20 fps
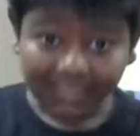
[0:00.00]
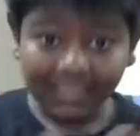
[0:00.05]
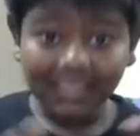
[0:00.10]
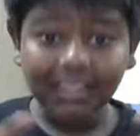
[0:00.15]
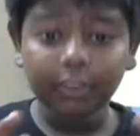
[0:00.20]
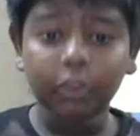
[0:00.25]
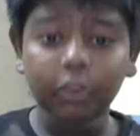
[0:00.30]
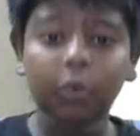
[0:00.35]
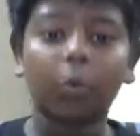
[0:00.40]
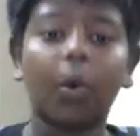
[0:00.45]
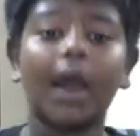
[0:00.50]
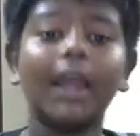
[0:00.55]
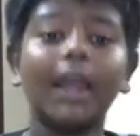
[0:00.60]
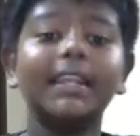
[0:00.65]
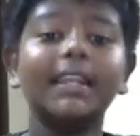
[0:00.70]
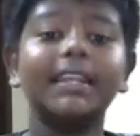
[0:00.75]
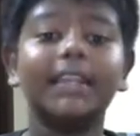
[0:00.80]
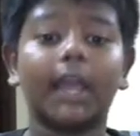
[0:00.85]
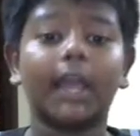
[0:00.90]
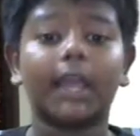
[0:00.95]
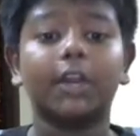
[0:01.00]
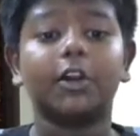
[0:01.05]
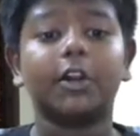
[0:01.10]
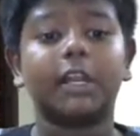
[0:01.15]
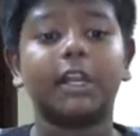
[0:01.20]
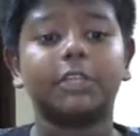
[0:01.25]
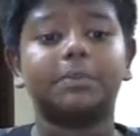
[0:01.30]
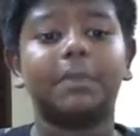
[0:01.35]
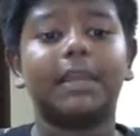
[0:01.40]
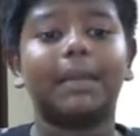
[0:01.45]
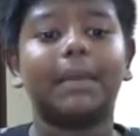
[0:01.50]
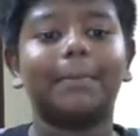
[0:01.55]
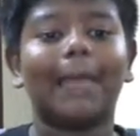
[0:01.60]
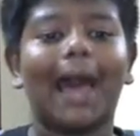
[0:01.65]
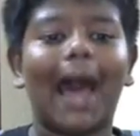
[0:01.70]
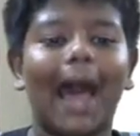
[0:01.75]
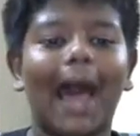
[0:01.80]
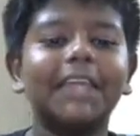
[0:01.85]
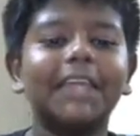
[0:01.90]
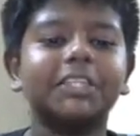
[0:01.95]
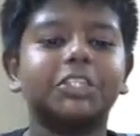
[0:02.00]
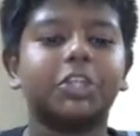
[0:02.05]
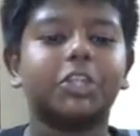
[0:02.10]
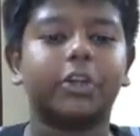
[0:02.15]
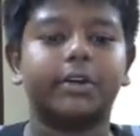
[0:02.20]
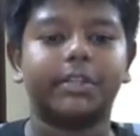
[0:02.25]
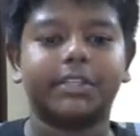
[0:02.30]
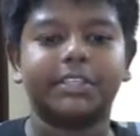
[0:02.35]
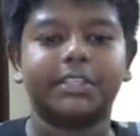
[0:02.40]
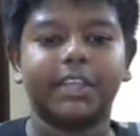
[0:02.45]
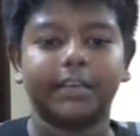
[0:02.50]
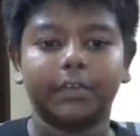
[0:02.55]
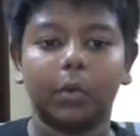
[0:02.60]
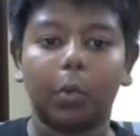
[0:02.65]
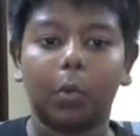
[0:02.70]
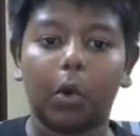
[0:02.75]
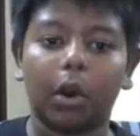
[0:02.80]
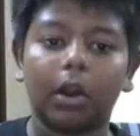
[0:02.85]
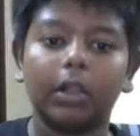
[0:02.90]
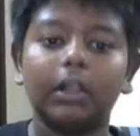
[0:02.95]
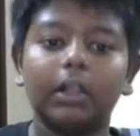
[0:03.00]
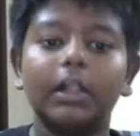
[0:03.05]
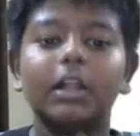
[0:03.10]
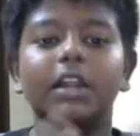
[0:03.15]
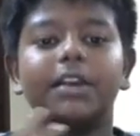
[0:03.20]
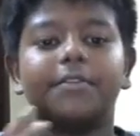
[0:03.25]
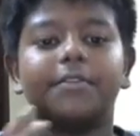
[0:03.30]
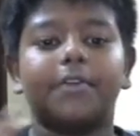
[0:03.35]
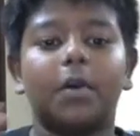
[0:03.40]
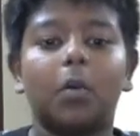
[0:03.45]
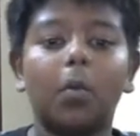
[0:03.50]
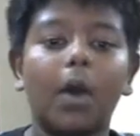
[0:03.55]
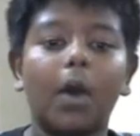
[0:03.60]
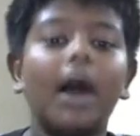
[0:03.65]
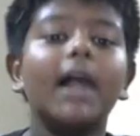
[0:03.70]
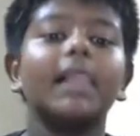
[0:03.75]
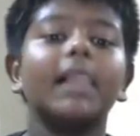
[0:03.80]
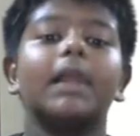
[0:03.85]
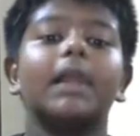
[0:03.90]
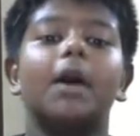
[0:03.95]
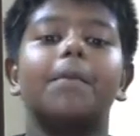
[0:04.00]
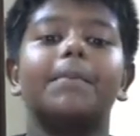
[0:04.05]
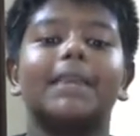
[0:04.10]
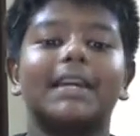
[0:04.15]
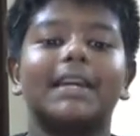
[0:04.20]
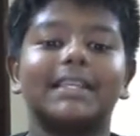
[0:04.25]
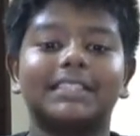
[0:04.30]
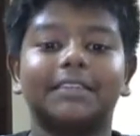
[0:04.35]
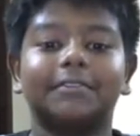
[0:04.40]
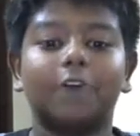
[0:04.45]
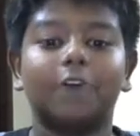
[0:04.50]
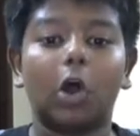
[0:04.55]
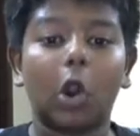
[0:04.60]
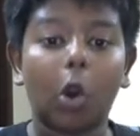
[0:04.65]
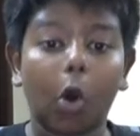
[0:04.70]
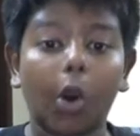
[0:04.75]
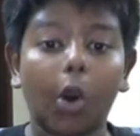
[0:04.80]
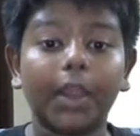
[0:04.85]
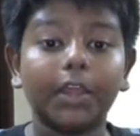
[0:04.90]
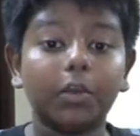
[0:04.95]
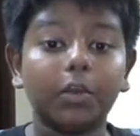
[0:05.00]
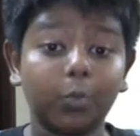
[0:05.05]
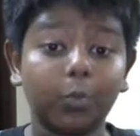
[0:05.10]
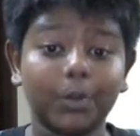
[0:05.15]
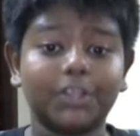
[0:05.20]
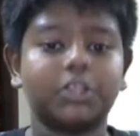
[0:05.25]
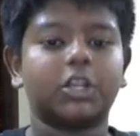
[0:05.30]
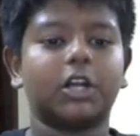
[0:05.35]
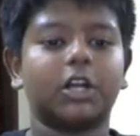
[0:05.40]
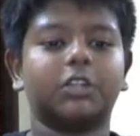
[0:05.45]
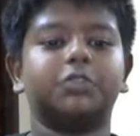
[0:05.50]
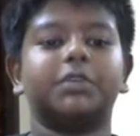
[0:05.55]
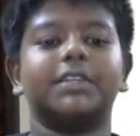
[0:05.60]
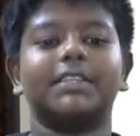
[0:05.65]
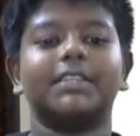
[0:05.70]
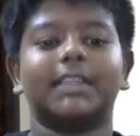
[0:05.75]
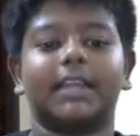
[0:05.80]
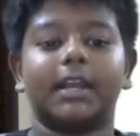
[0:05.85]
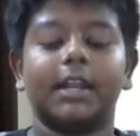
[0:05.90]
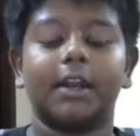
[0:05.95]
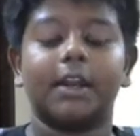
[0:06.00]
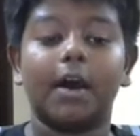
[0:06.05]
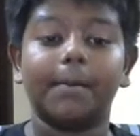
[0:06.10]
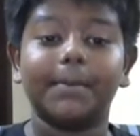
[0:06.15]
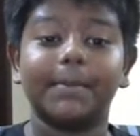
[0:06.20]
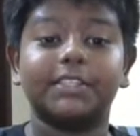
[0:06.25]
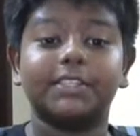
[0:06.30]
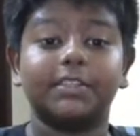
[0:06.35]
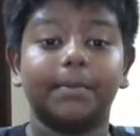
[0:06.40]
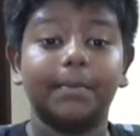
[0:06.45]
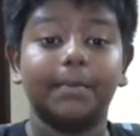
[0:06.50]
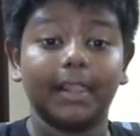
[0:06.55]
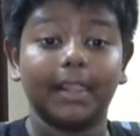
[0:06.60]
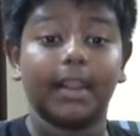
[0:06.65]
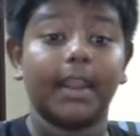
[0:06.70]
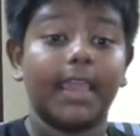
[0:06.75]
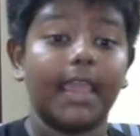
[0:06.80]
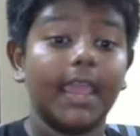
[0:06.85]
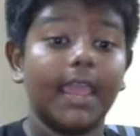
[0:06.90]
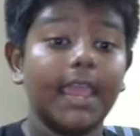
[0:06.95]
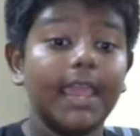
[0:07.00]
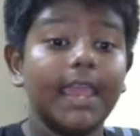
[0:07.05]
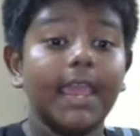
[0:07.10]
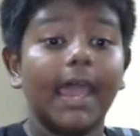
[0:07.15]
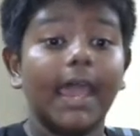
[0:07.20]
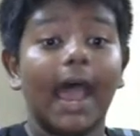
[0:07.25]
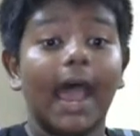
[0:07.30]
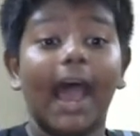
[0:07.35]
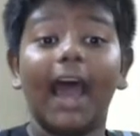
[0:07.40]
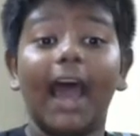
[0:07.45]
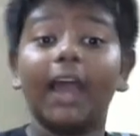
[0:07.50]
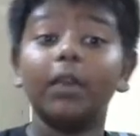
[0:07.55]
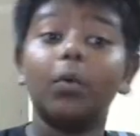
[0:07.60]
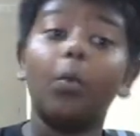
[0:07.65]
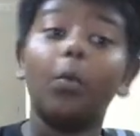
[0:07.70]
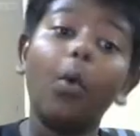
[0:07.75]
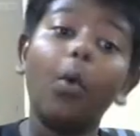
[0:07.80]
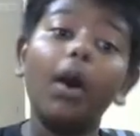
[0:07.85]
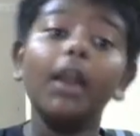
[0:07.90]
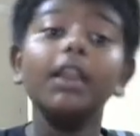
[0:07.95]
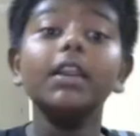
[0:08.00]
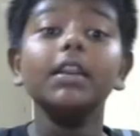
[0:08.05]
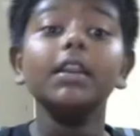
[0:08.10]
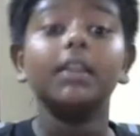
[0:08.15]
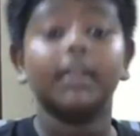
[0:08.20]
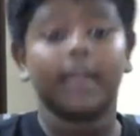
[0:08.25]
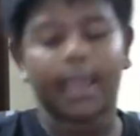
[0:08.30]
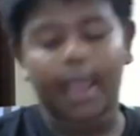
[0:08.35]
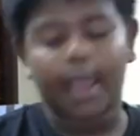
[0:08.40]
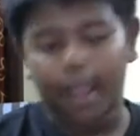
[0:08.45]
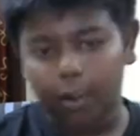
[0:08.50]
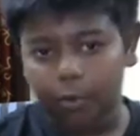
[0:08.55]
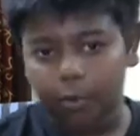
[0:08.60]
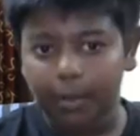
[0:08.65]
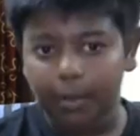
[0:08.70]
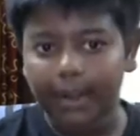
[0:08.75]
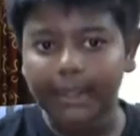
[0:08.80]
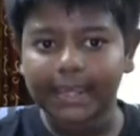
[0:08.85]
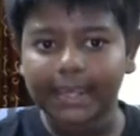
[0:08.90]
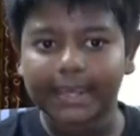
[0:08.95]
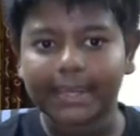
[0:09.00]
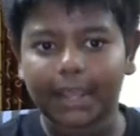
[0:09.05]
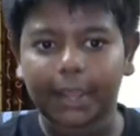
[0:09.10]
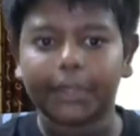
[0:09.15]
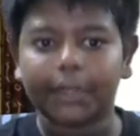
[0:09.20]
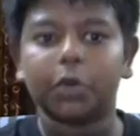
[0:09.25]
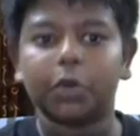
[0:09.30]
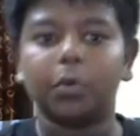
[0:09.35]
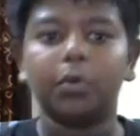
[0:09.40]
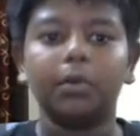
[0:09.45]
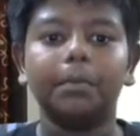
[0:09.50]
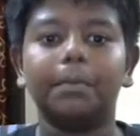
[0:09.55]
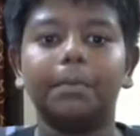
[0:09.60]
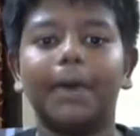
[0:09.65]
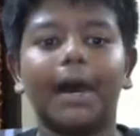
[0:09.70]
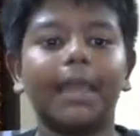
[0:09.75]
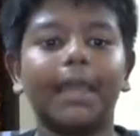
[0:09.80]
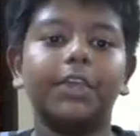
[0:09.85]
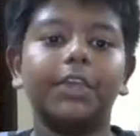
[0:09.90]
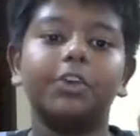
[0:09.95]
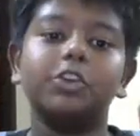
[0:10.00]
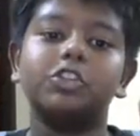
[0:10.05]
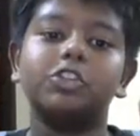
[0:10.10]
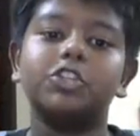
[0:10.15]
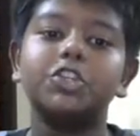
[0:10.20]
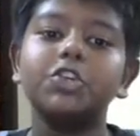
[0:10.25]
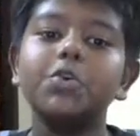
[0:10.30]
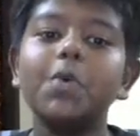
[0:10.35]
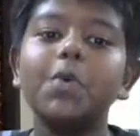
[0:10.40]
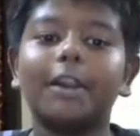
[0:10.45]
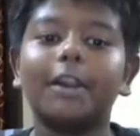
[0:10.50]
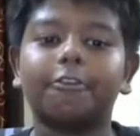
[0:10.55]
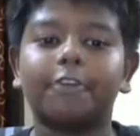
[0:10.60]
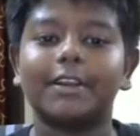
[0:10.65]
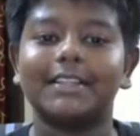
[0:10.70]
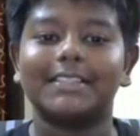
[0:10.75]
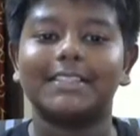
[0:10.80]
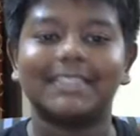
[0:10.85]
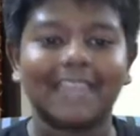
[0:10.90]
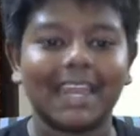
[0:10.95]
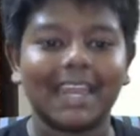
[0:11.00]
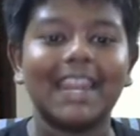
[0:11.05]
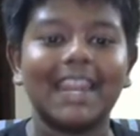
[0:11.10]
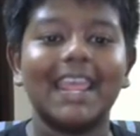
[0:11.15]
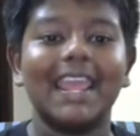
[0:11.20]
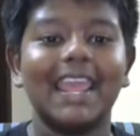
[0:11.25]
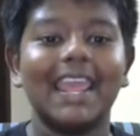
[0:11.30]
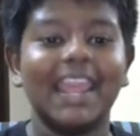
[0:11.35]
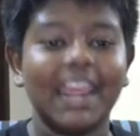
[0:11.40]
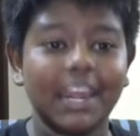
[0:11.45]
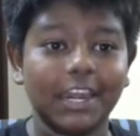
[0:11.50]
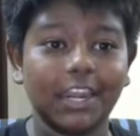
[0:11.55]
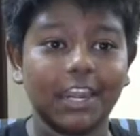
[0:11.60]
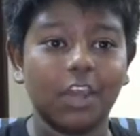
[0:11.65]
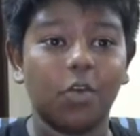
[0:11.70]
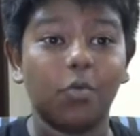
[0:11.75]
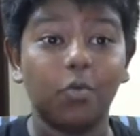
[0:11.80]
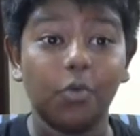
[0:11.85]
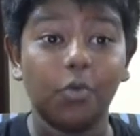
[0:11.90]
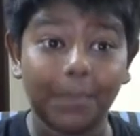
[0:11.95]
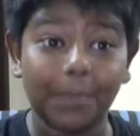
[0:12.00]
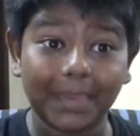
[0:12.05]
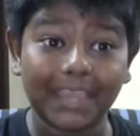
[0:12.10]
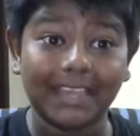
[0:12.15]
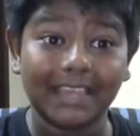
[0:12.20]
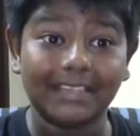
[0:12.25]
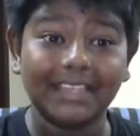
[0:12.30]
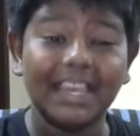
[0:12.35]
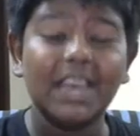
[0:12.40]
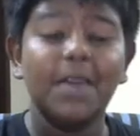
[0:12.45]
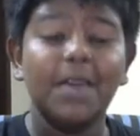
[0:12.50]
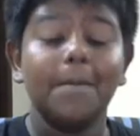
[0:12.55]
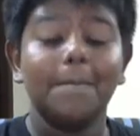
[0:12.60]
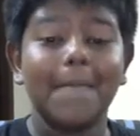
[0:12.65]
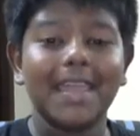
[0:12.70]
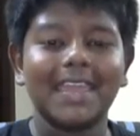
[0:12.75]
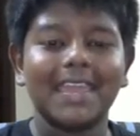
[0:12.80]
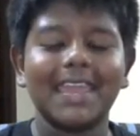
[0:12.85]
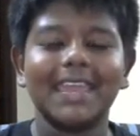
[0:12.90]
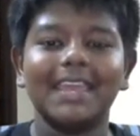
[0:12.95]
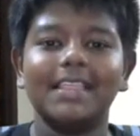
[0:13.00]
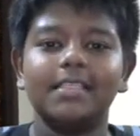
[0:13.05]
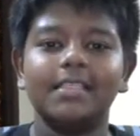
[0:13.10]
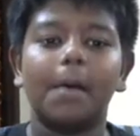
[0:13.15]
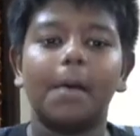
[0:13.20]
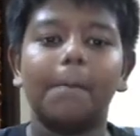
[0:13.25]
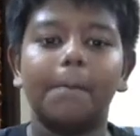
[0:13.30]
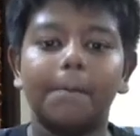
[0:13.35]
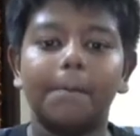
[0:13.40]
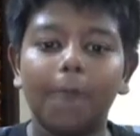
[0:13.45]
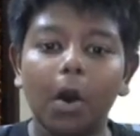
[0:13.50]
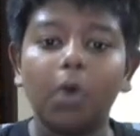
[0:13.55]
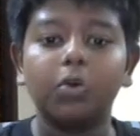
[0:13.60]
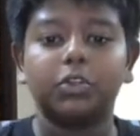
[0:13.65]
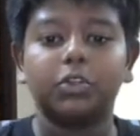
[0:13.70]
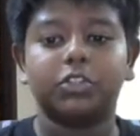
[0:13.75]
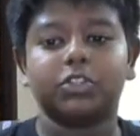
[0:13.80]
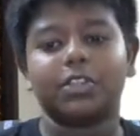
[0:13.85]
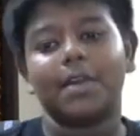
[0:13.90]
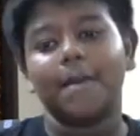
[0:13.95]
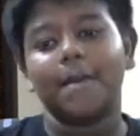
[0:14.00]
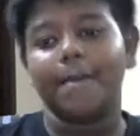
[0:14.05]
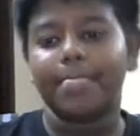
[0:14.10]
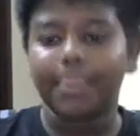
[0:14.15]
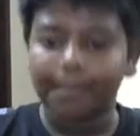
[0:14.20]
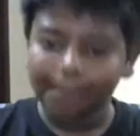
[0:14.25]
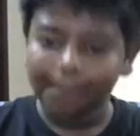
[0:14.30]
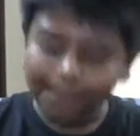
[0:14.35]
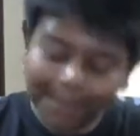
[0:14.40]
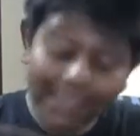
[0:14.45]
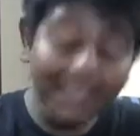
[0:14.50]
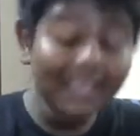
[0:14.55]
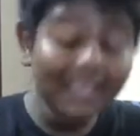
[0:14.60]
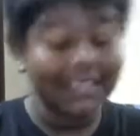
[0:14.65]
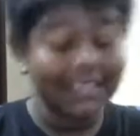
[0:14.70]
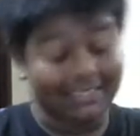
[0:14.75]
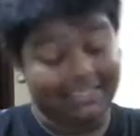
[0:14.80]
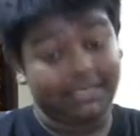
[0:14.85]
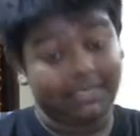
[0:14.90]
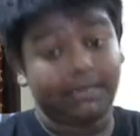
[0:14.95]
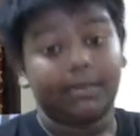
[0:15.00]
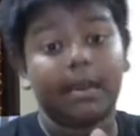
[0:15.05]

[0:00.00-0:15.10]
The Kuwaiti dinar has become the highest currency of the world for a while now because of the oil-rich country's economic stability. And one Kuwaiti dinar will buy you 210 Indian rupees, making it the biggest,